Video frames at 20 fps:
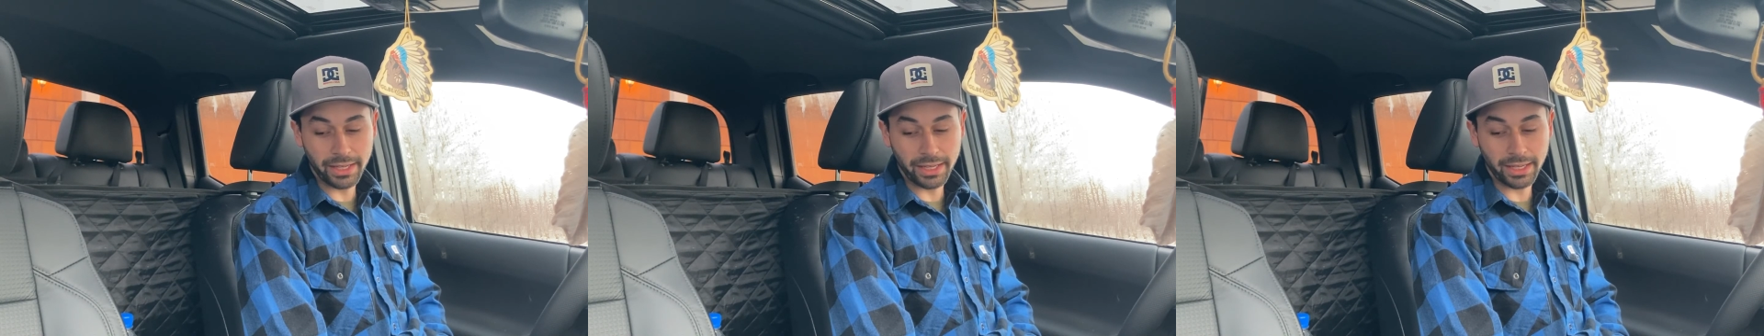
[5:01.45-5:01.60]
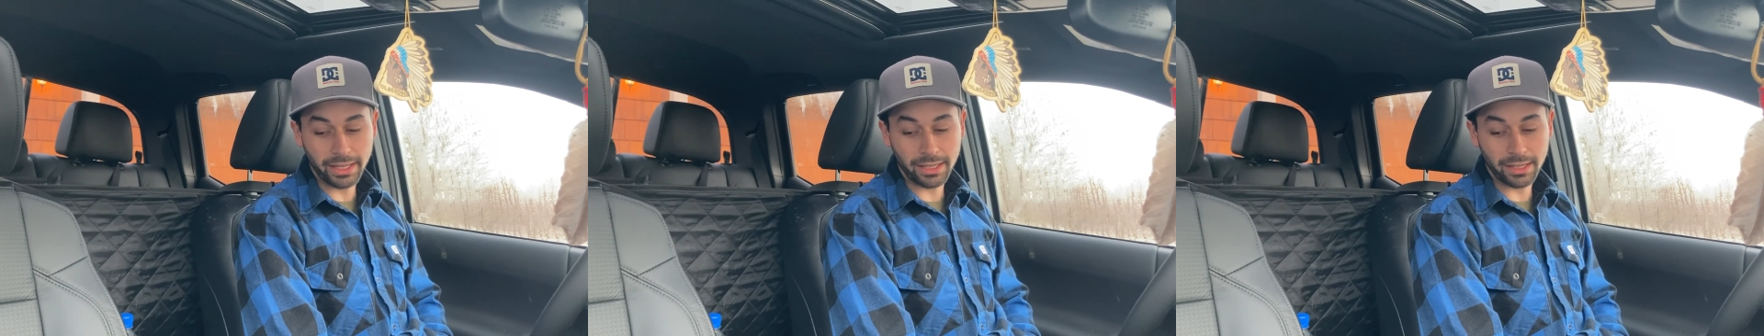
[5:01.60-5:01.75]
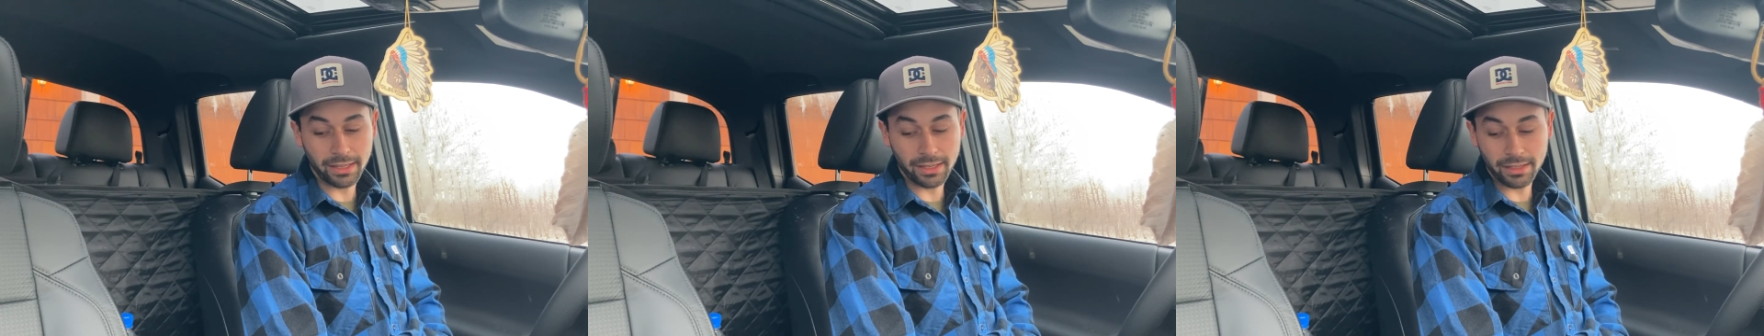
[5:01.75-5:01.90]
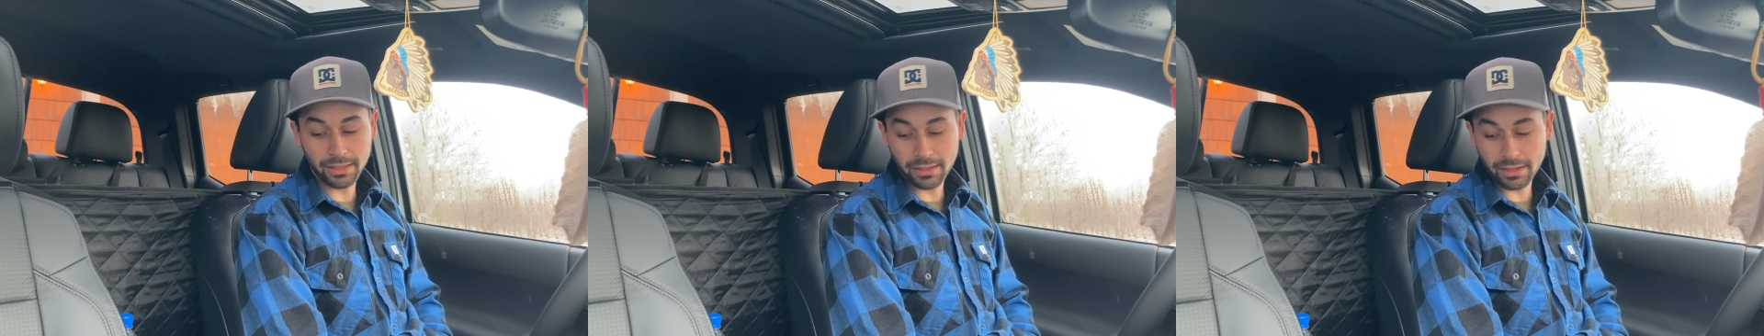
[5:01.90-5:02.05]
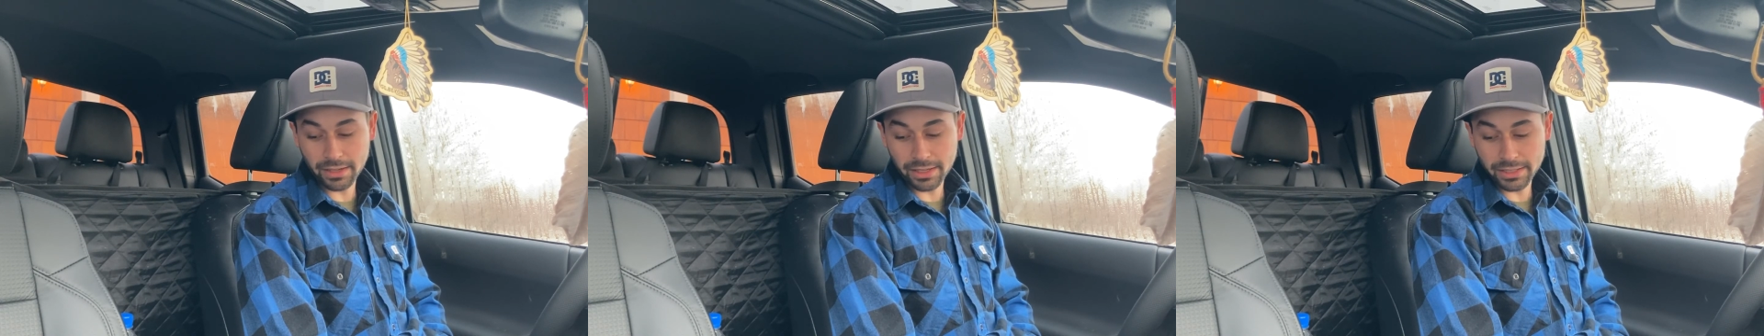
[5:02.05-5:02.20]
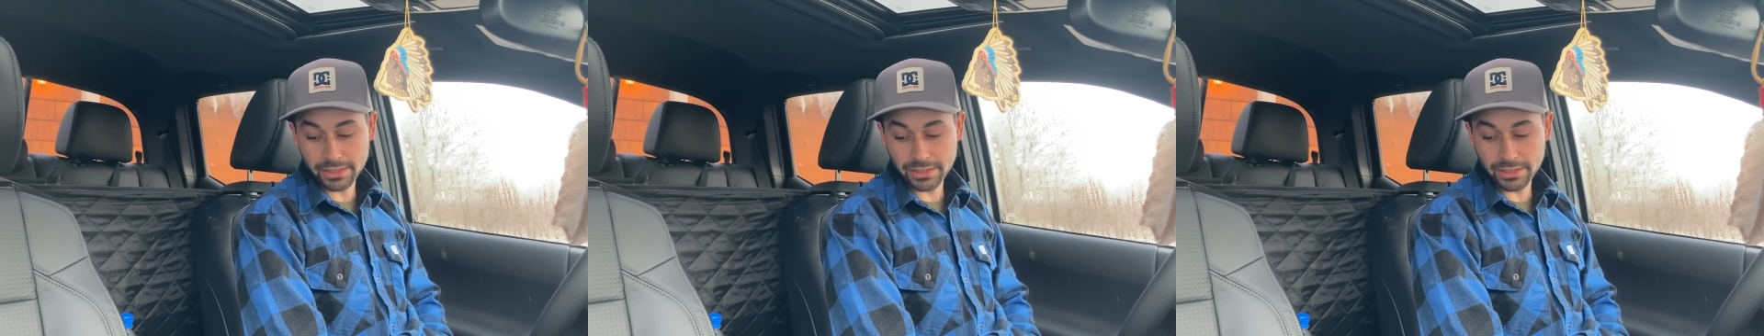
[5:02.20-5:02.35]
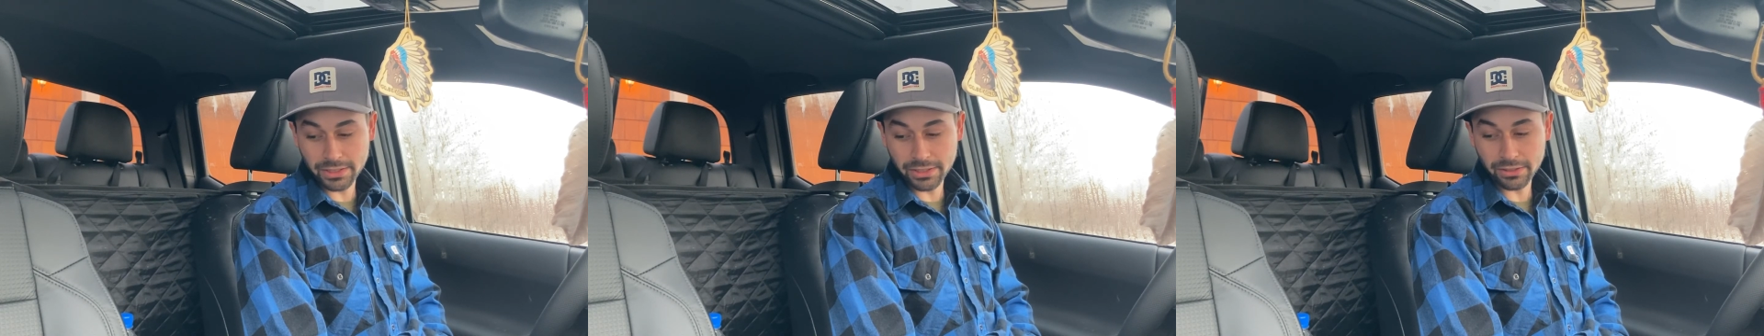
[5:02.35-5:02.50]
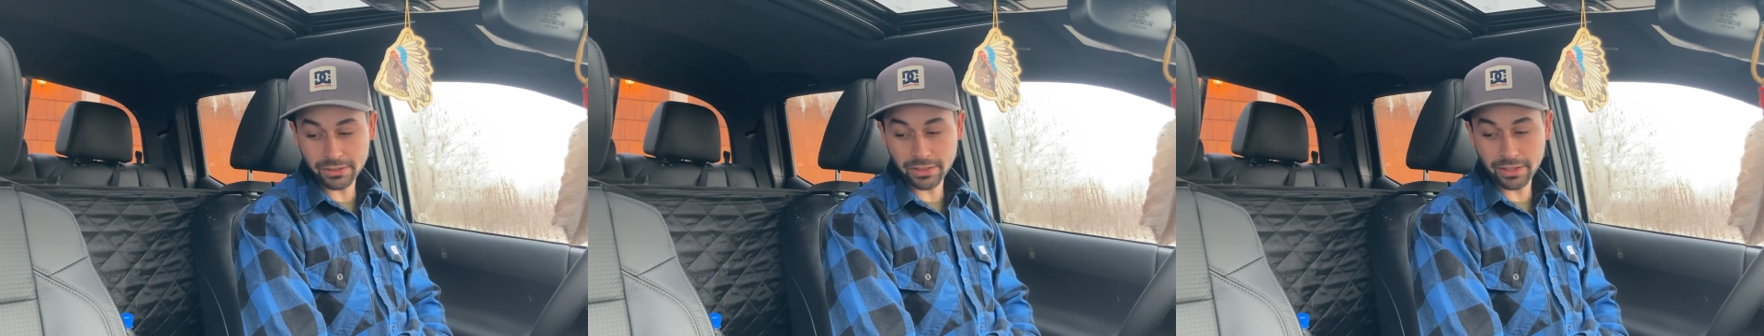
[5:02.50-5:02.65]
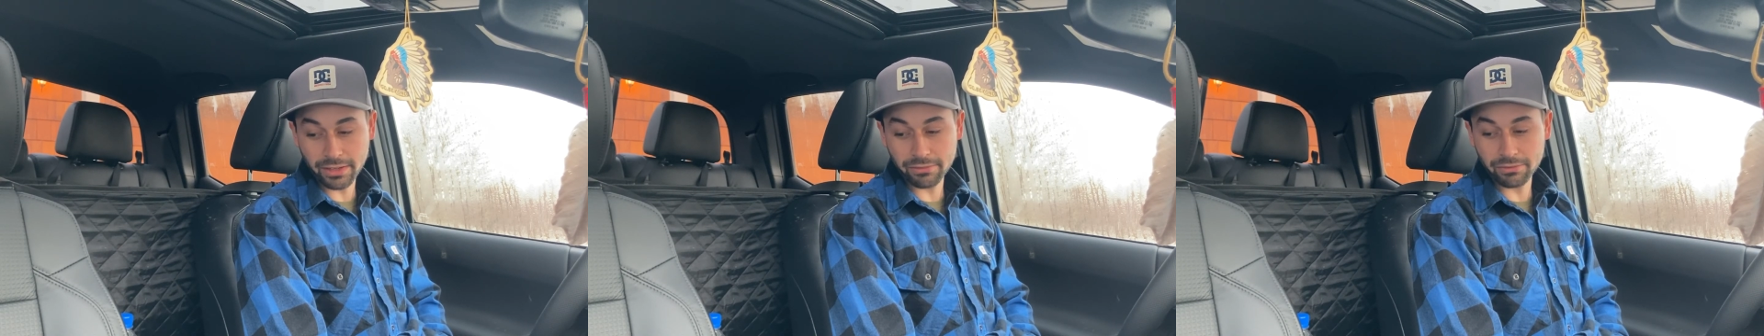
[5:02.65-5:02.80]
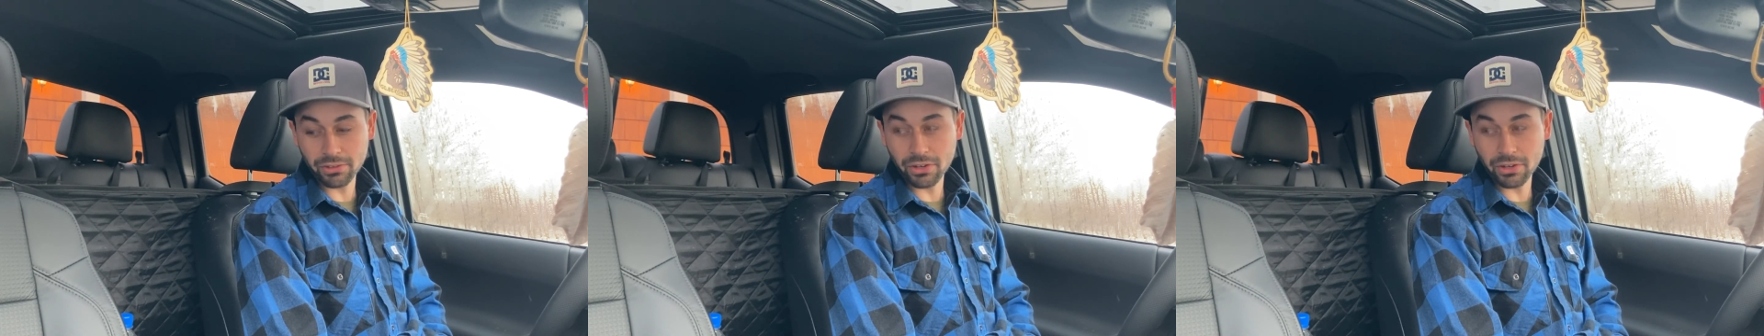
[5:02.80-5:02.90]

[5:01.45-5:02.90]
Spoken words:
and I still have